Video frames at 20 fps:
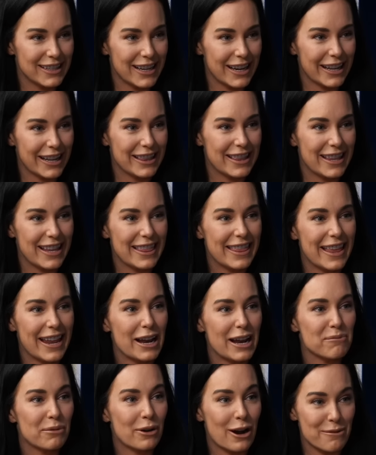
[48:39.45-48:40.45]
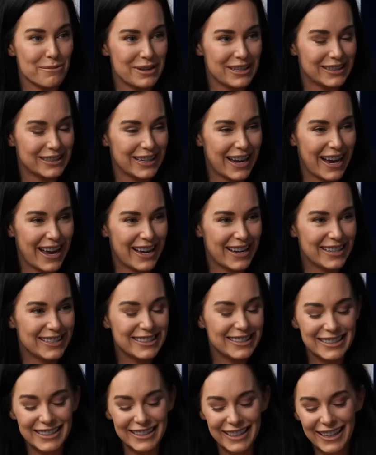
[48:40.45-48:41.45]
Oh, okay, great. That I promised to
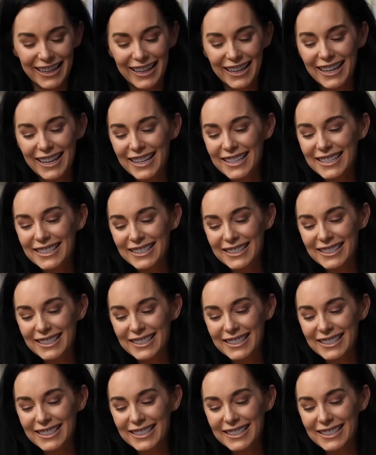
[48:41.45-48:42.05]
ask. Yeah, good.